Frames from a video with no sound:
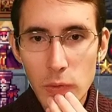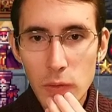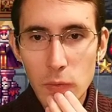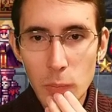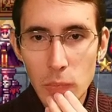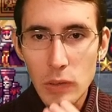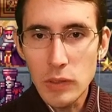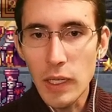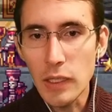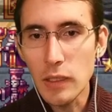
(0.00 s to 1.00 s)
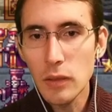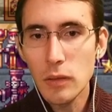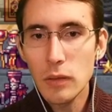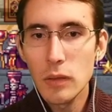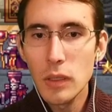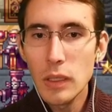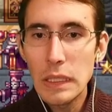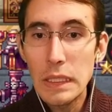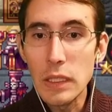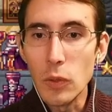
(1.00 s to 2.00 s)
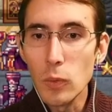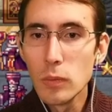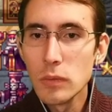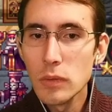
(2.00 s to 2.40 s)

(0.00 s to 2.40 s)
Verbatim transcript: Ludwig from attacking here.